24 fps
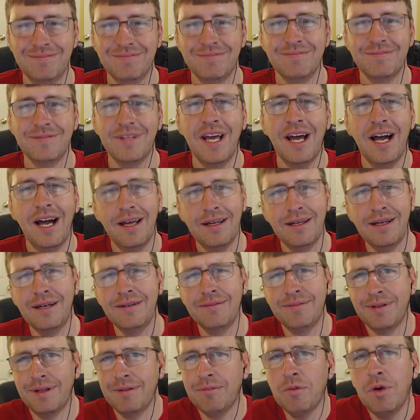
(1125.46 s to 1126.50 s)

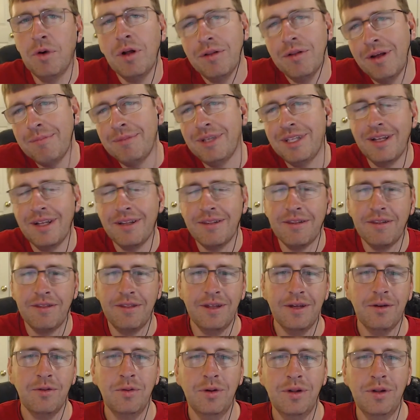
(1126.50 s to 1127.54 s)
Yeah. Well, I mean, that's the
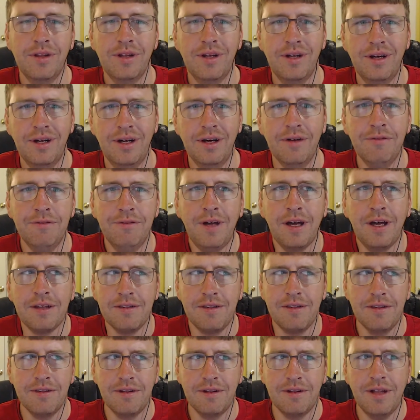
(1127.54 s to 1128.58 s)
thing with
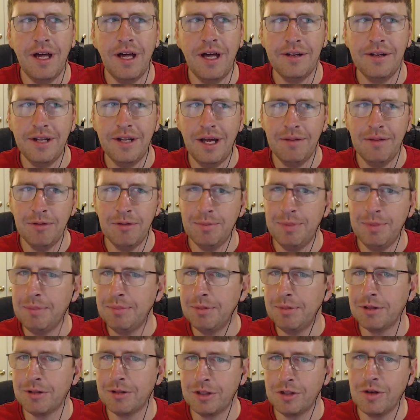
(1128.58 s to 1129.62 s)
effects is a lot of times
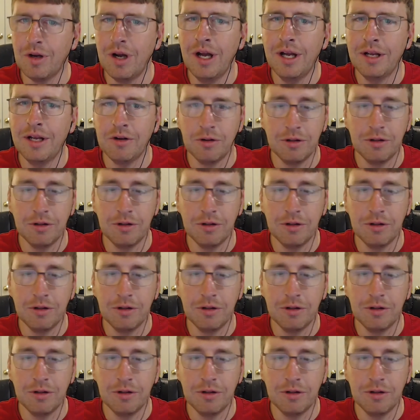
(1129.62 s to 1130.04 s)
people are trying,